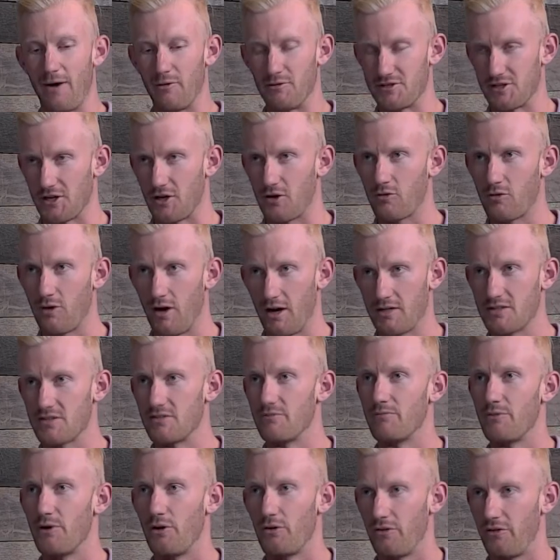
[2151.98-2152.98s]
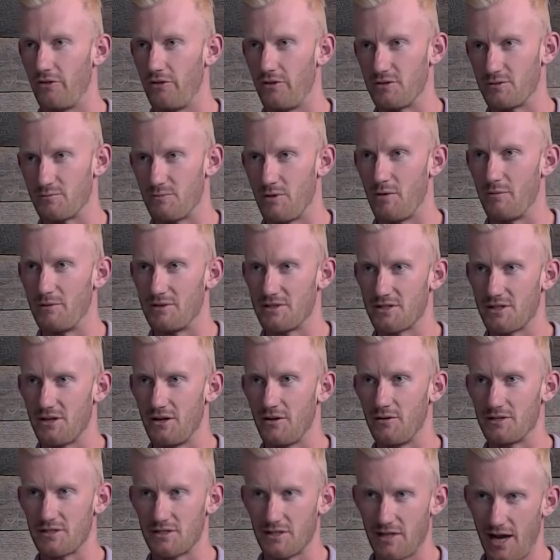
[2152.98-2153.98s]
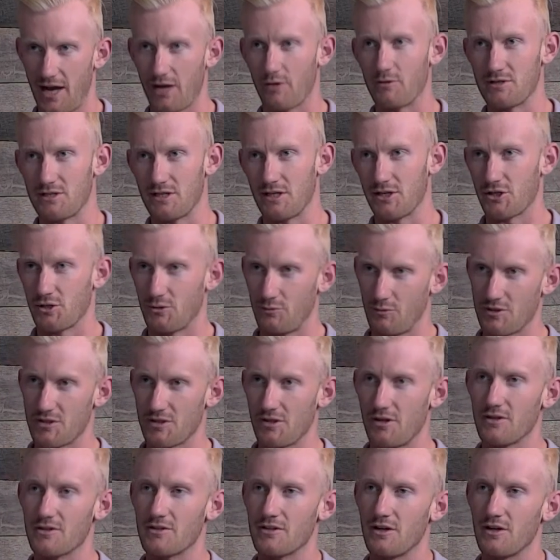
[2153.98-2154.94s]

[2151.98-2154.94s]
a crux of both of those moments, though, as the acquisition was also.